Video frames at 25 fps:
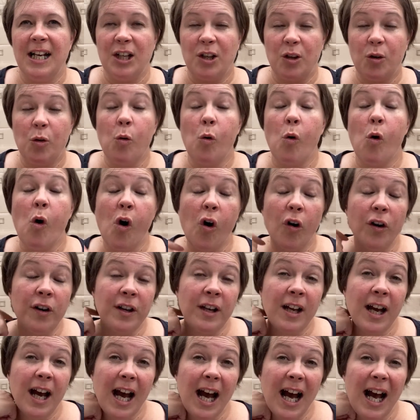go
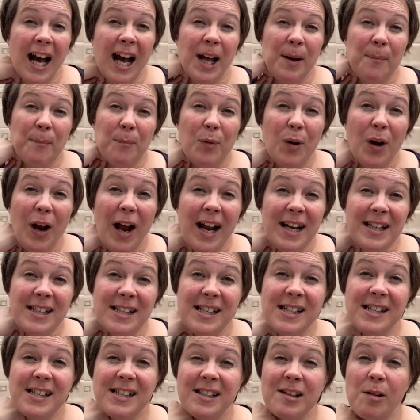on and
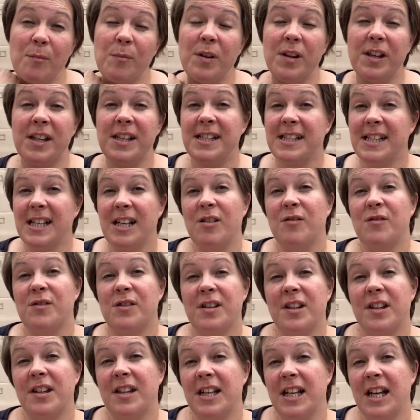practice some of the skills
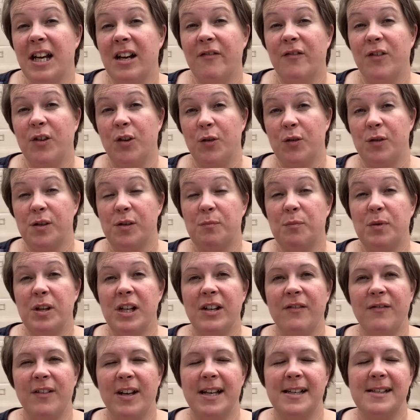that they have used
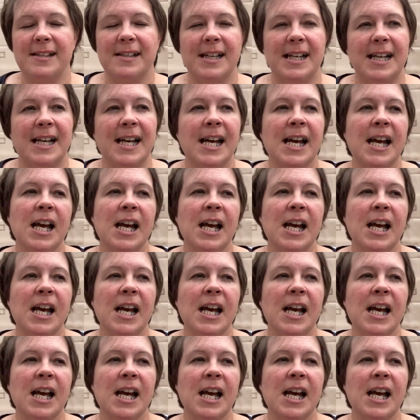previously.